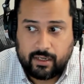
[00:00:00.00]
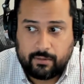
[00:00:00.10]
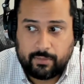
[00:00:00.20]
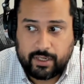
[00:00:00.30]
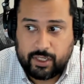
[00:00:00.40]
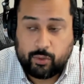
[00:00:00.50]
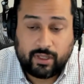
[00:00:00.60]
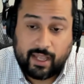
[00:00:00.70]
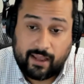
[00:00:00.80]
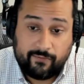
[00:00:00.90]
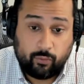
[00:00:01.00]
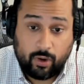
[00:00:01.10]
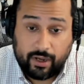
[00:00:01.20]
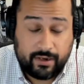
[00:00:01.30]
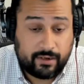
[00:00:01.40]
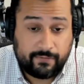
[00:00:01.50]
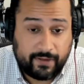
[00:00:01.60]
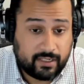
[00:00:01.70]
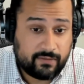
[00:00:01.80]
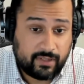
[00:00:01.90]
but you will have, one,
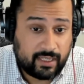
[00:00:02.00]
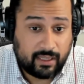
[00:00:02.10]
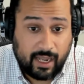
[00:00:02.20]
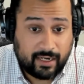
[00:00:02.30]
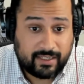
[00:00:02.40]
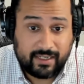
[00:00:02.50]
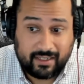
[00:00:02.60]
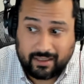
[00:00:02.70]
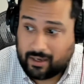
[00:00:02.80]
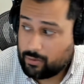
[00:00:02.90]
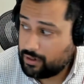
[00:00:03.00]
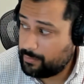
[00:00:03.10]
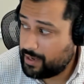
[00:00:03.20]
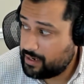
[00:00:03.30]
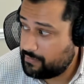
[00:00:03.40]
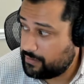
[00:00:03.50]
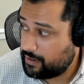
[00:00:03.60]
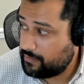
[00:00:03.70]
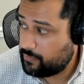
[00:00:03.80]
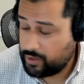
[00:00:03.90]
effectively locked in a lower
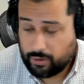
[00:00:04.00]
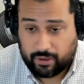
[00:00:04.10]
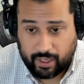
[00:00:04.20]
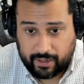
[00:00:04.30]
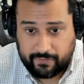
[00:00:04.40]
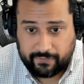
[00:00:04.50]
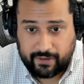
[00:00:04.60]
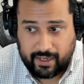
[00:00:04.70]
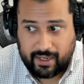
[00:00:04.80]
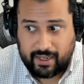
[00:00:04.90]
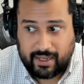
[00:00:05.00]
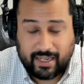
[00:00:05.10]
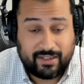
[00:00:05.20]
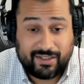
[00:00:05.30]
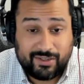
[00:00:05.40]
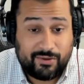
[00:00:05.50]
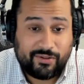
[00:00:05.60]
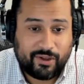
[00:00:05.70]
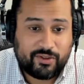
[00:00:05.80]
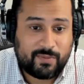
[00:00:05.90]
benefit for your life, and two,
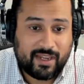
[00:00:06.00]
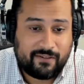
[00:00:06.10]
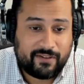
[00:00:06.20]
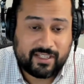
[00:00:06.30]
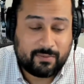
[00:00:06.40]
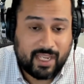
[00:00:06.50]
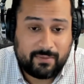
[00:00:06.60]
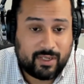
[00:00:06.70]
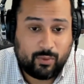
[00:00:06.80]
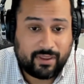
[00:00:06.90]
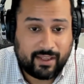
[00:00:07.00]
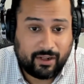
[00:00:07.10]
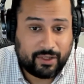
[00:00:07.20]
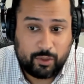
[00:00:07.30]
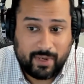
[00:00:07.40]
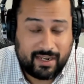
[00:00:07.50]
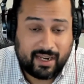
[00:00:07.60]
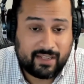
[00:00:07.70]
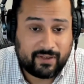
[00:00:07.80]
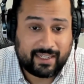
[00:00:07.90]
those benefits may be withheld and you may
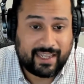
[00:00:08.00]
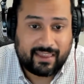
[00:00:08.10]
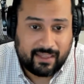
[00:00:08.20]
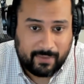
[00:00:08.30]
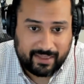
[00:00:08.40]
not even get them at